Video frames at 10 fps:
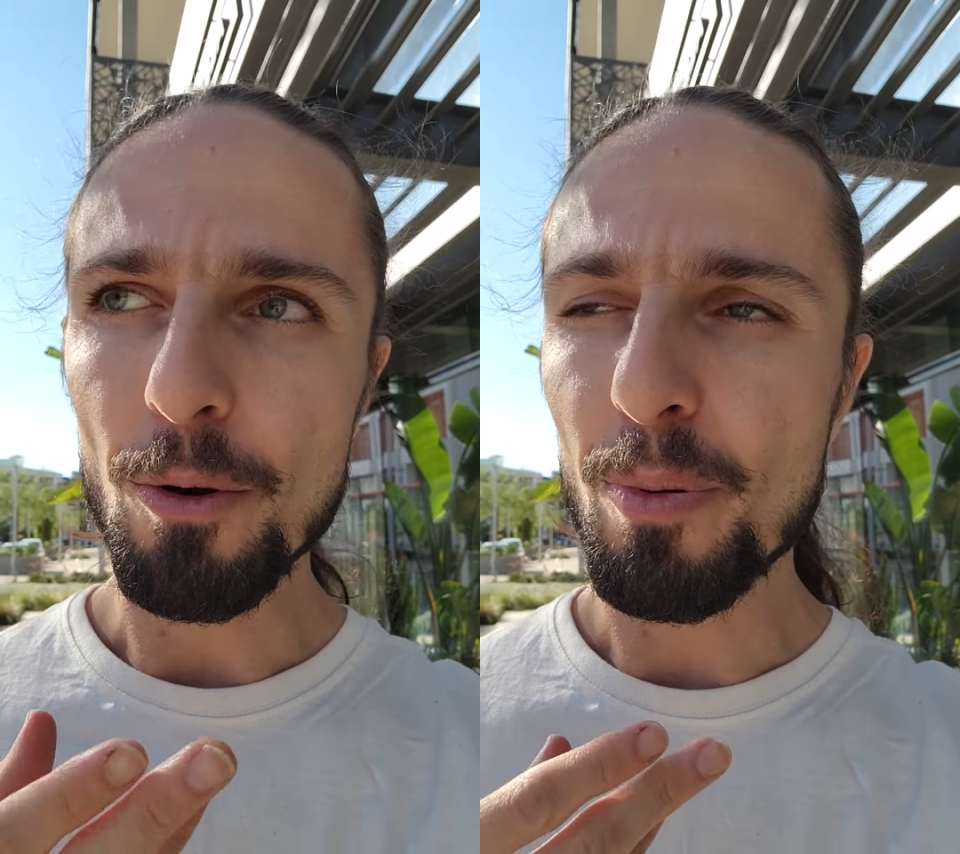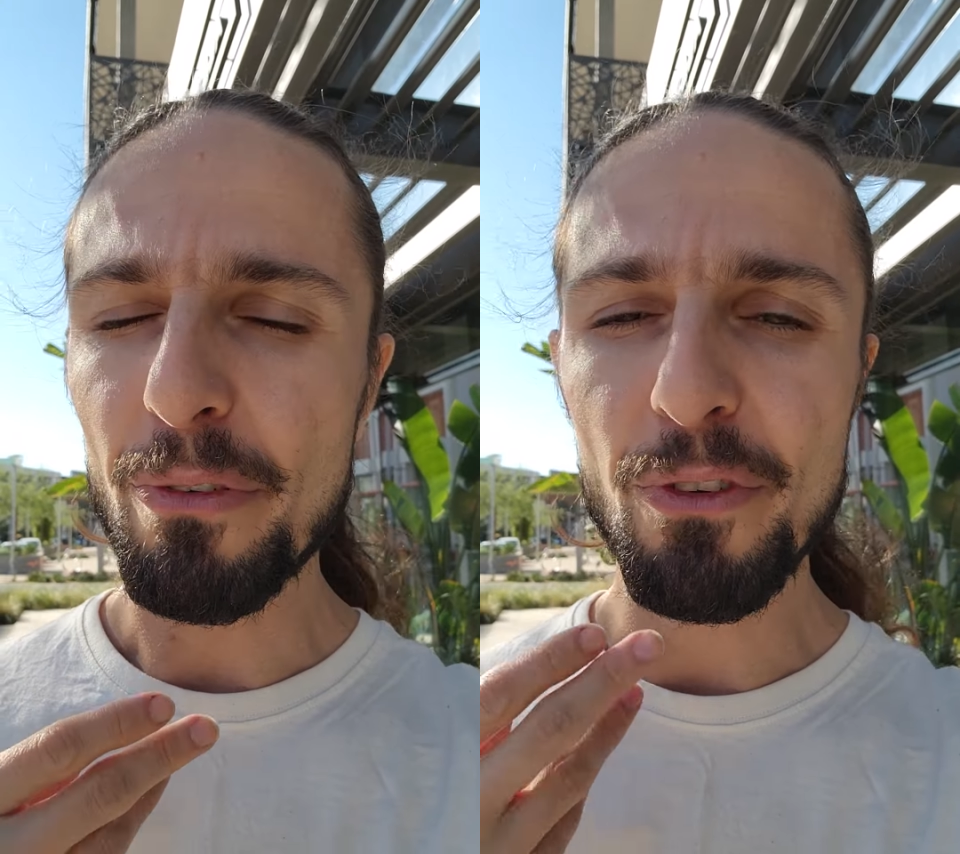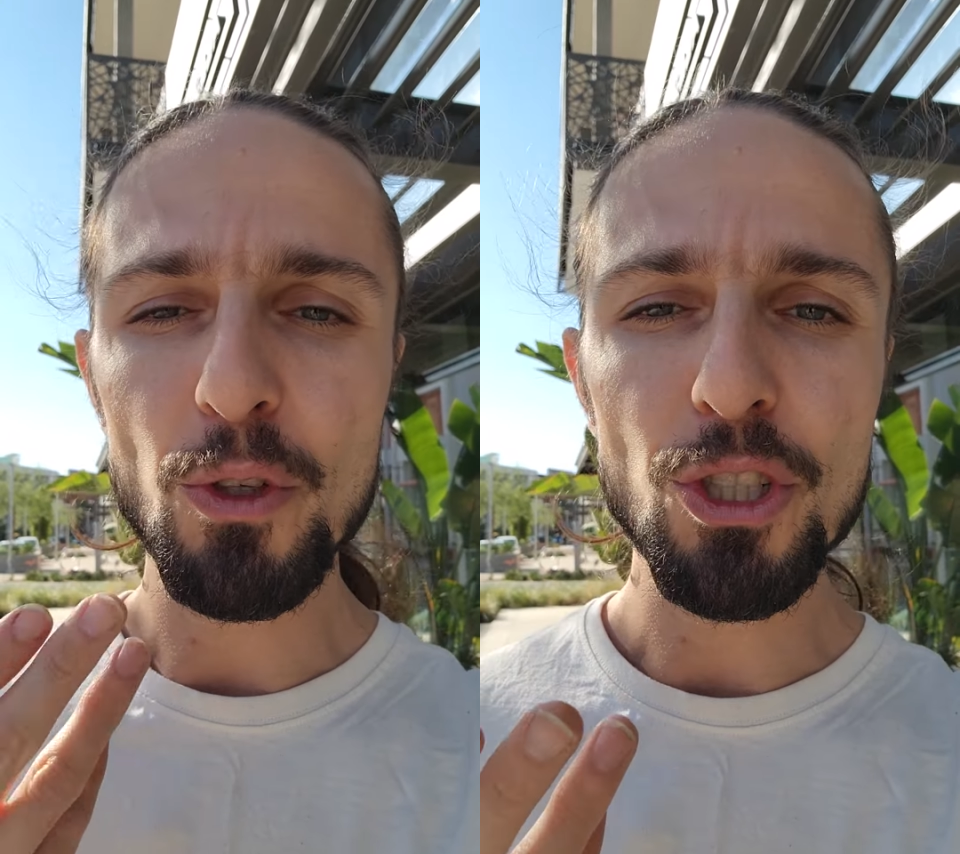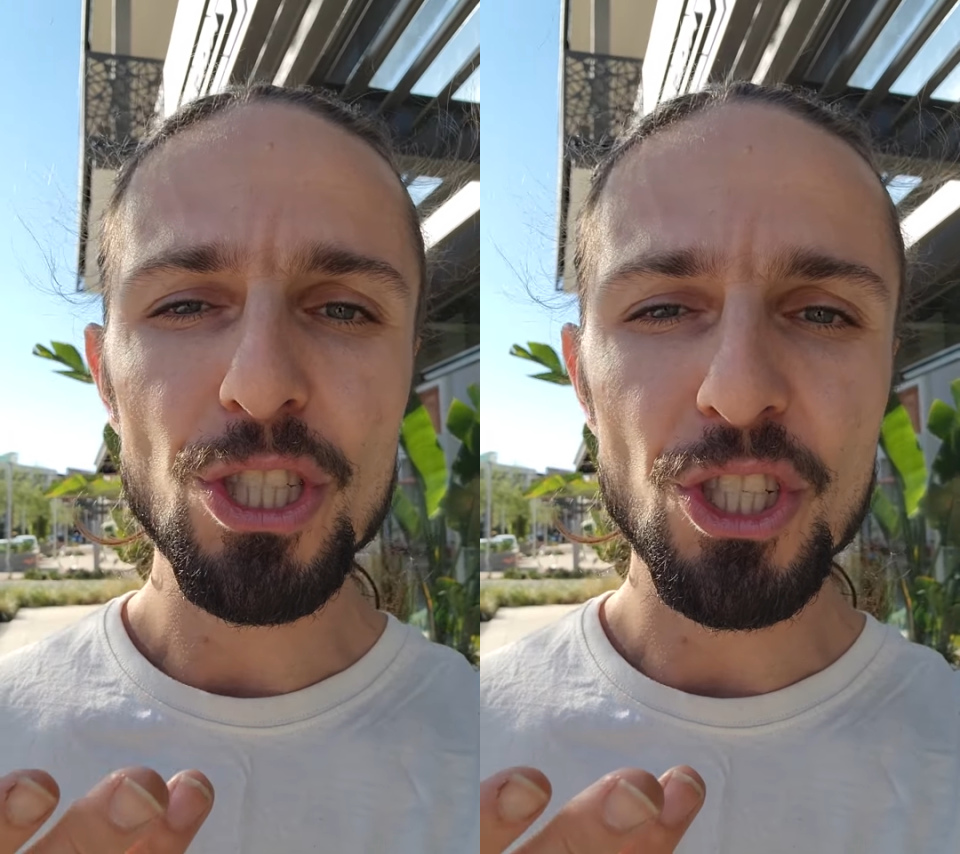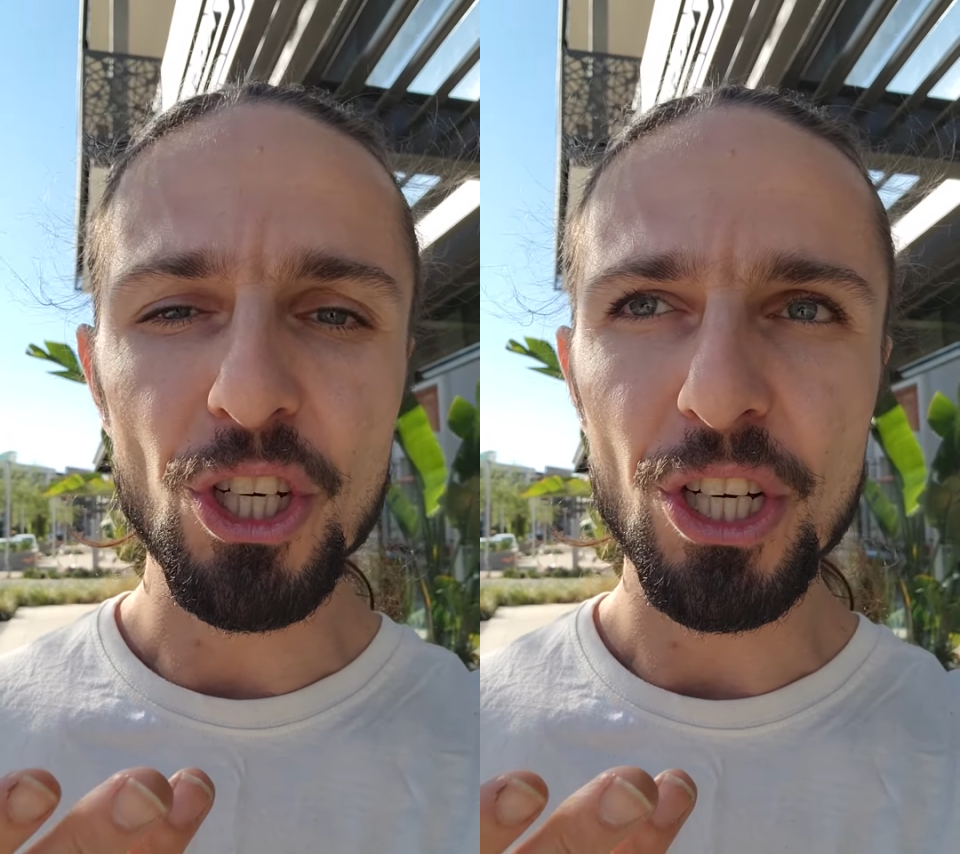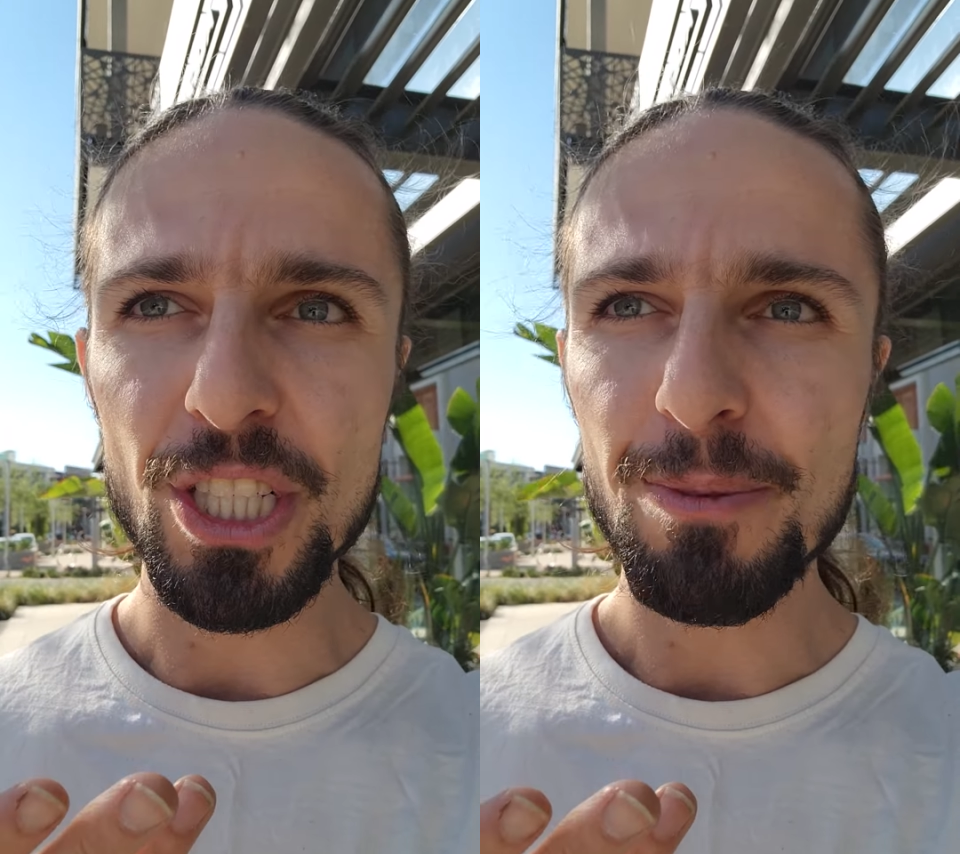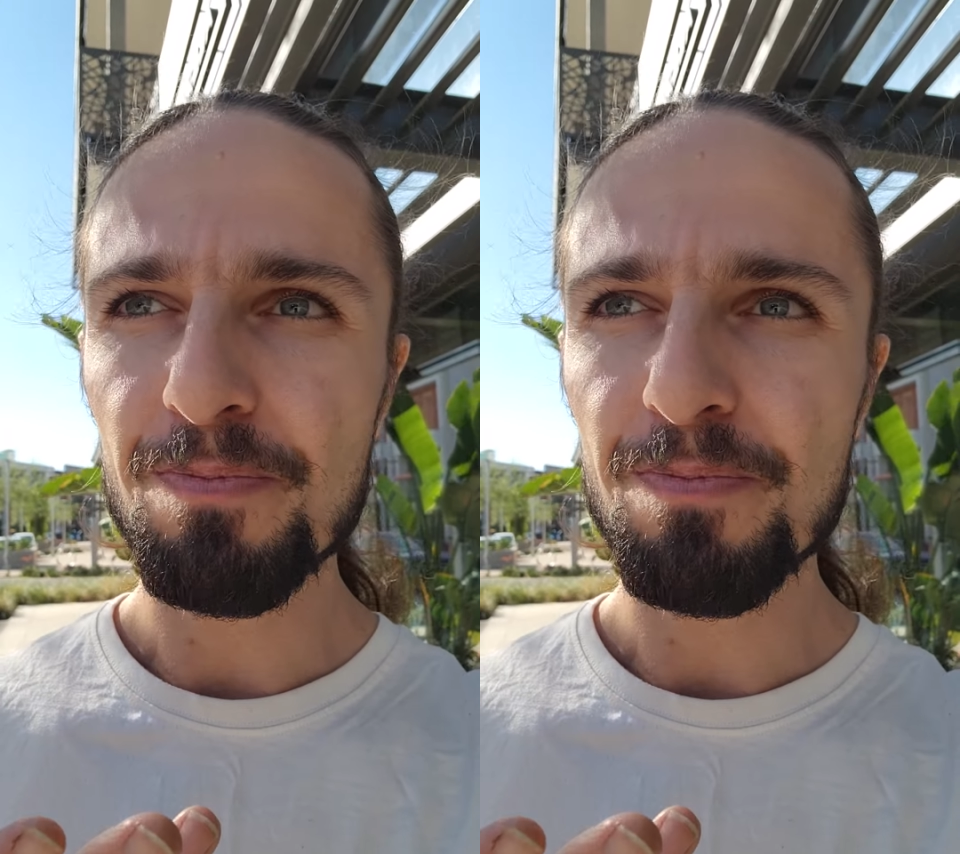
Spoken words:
perfusion's good,